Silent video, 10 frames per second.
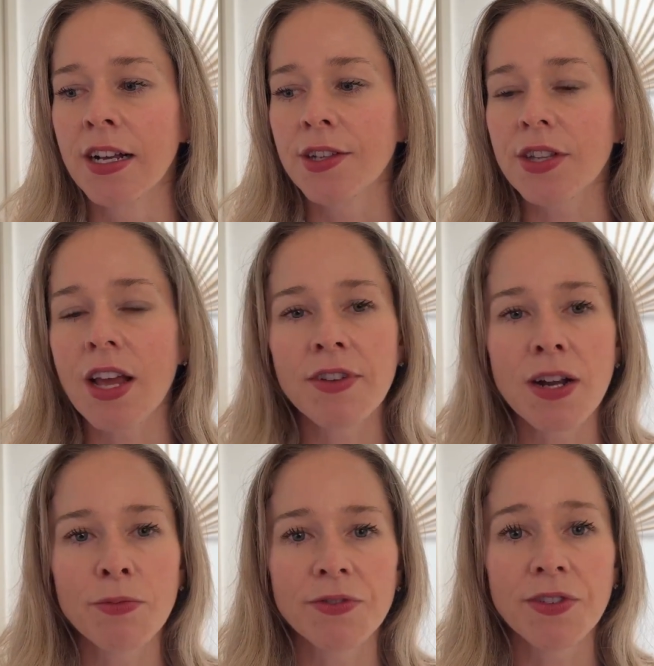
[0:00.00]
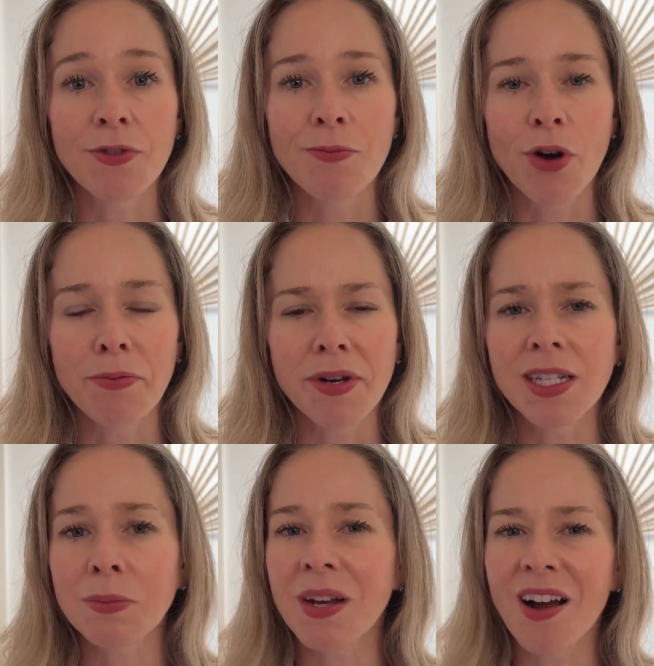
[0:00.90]
So they have a number of different
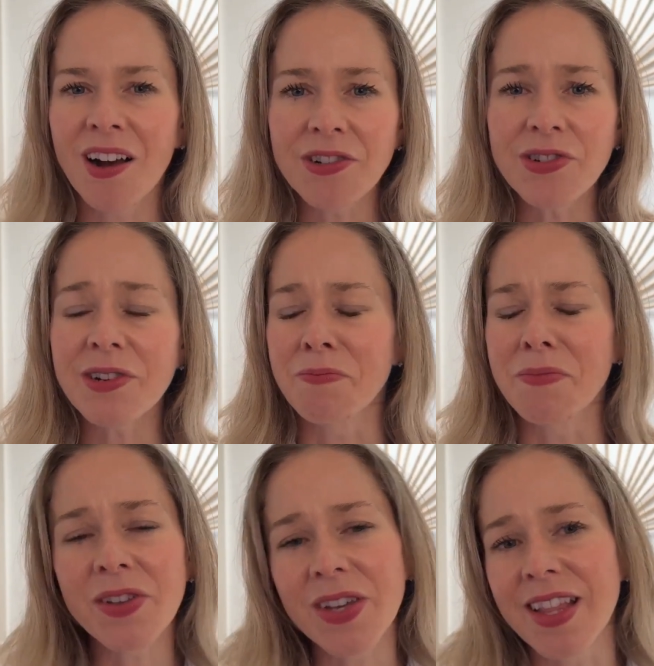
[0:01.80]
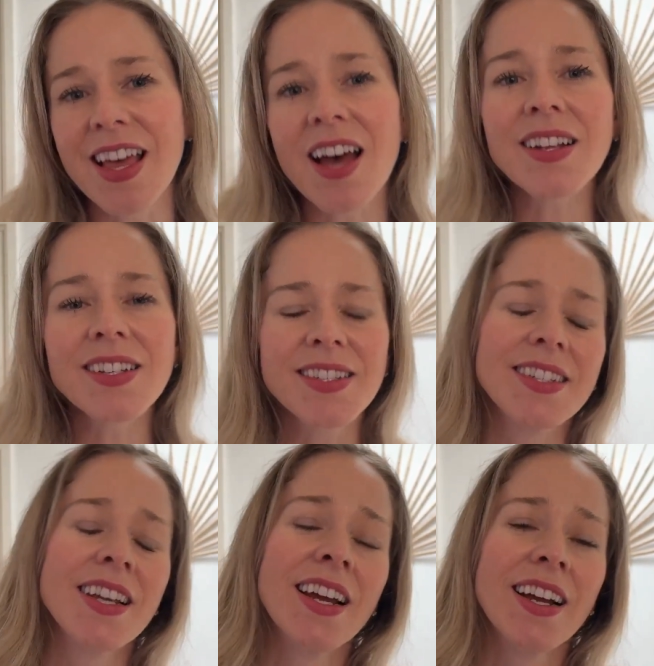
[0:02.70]
properties, but 100 million,
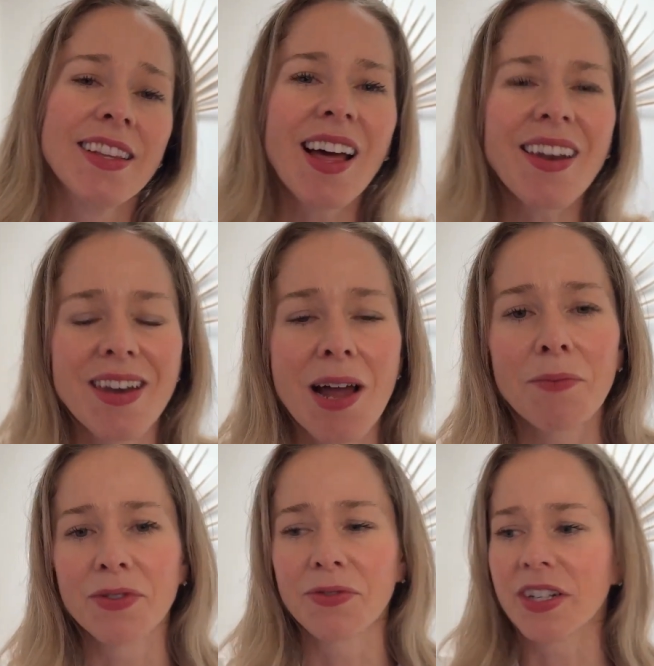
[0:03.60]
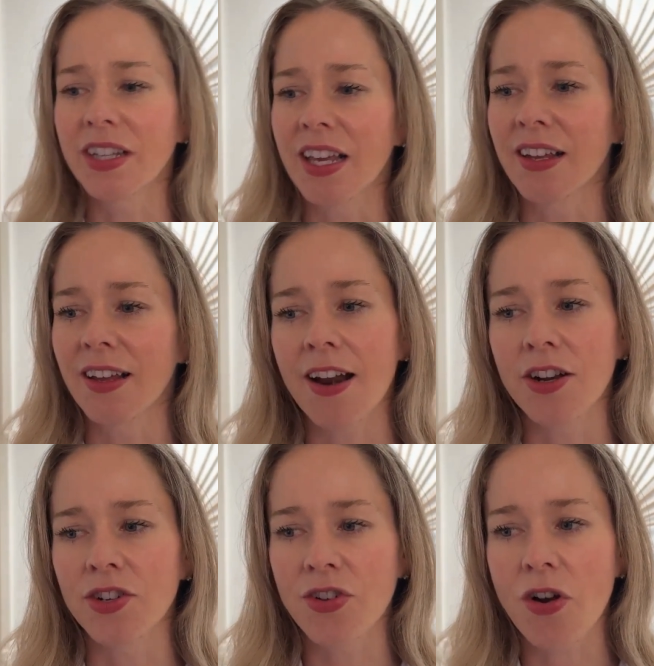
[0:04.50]
that number really kind
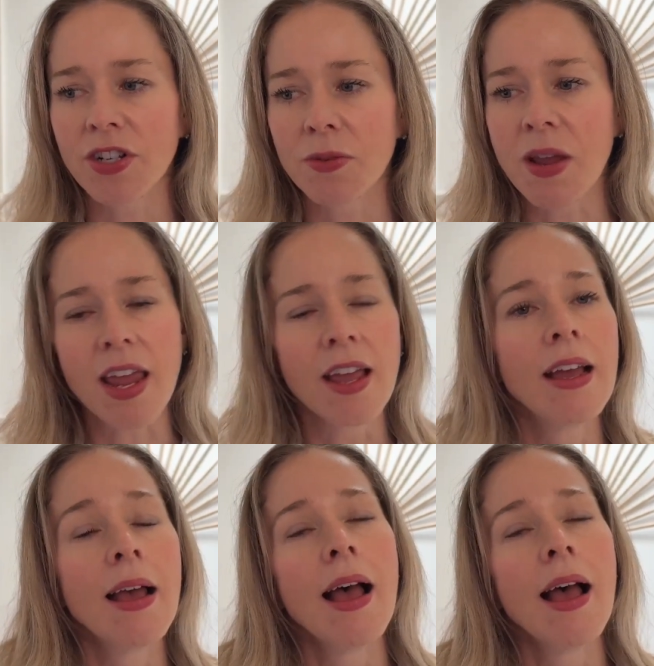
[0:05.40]
of shocked me.